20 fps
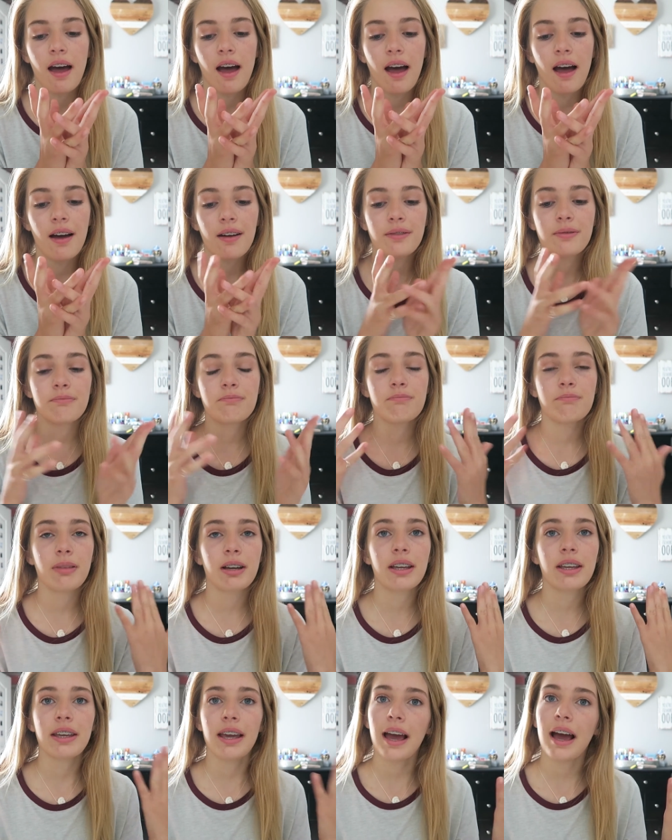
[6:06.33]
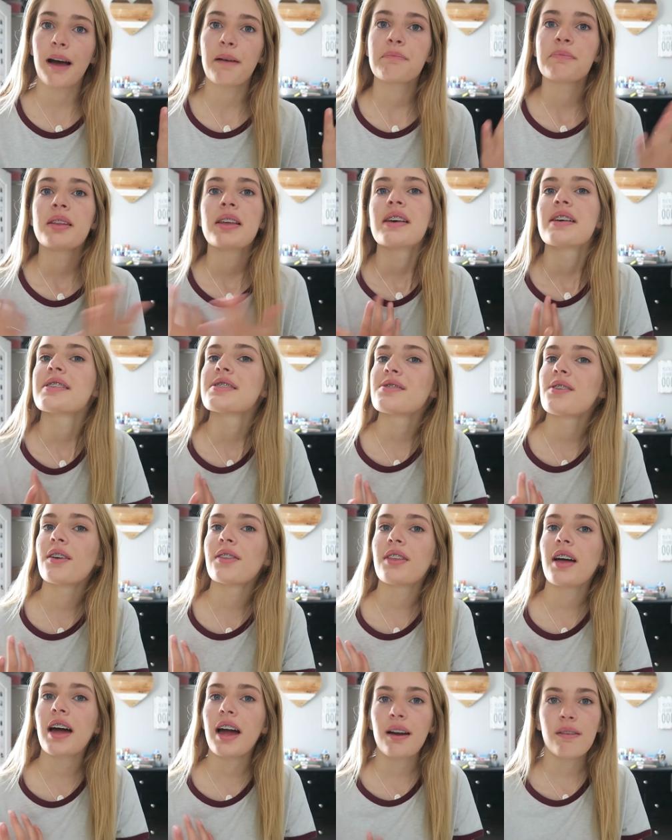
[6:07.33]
um but yeah so i thought